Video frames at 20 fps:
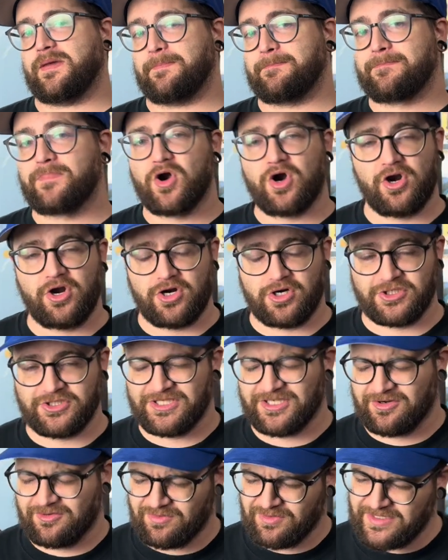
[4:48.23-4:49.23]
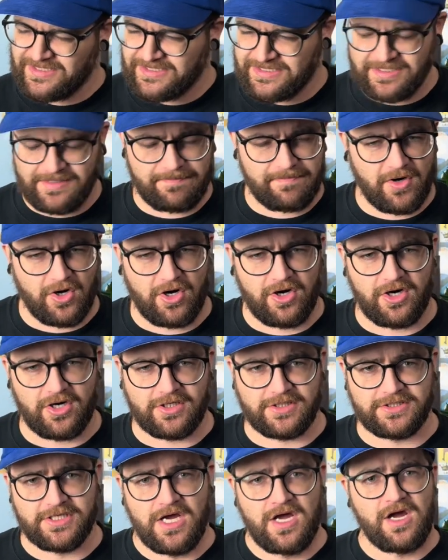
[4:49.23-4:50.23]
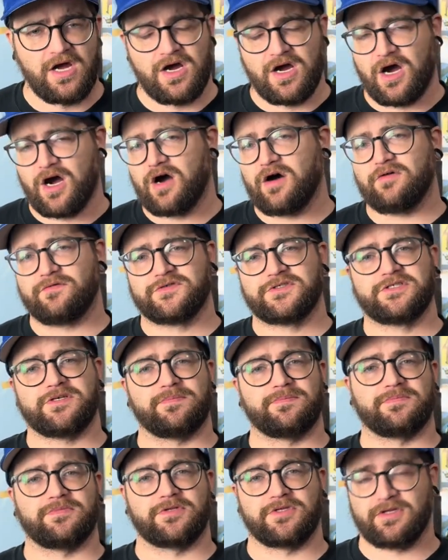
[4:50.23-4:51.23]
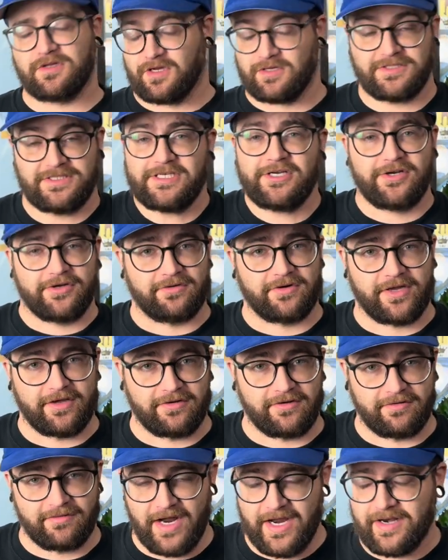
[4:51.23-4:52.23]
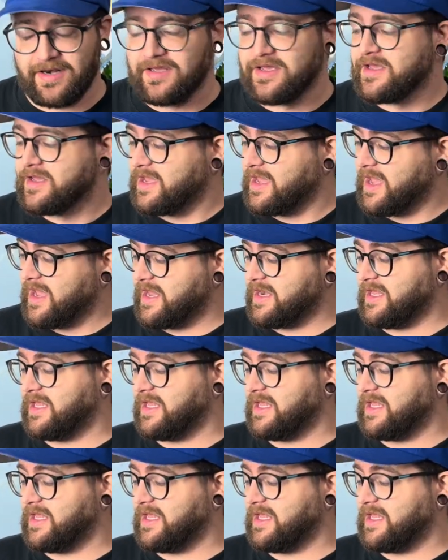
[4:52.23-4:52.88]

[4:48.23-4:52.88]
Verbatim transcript: murders, the grisly murders of some uh, serial killer, right? And